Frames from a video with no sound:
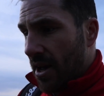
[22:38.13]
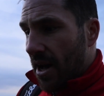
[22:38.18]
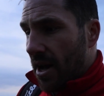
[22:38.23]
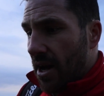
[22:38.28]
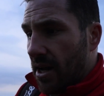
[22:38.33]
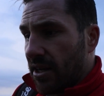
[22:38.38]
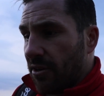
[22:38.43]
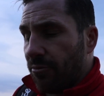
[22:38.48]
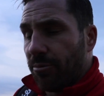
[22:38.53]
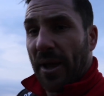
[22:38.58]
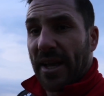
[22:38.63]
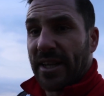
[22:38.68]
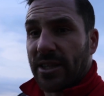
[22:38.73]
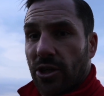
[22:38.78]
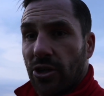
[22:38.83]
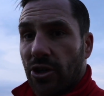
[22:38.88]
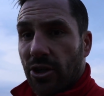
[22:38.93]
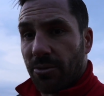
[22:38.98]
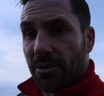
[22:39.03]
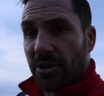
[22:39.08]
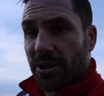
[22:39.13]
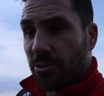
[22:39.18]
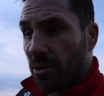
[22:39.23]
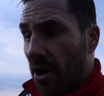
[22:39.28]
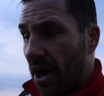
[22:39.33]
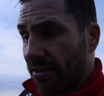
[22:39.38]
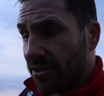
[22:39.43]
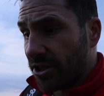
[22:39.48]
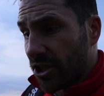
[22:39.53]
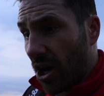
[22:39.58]
And I've played tournaments where
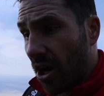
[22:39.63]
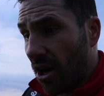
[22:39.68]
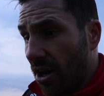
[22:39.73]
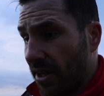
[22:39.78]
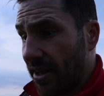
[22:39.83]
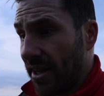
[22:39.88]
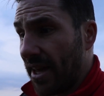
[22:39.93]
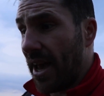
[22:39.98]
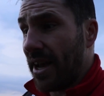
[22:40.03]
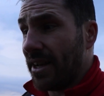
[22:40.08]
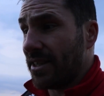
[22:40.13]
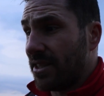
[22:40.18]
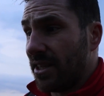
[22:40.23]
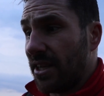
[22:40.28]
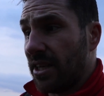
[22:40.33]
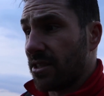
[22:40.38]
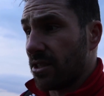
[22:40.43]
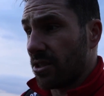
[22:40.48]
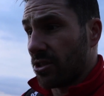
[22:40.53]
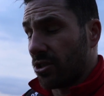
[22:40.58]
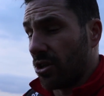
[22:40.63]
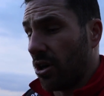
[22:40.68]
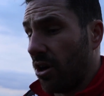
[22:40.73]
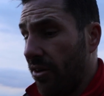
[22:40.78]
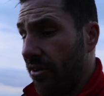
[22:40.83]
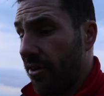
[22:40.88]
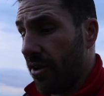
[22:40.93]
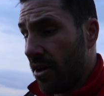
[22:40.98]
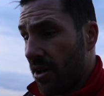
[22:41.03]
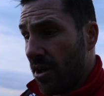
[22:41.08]
I've shot in the 80s and
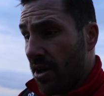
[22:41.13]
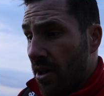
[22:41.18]
stuff.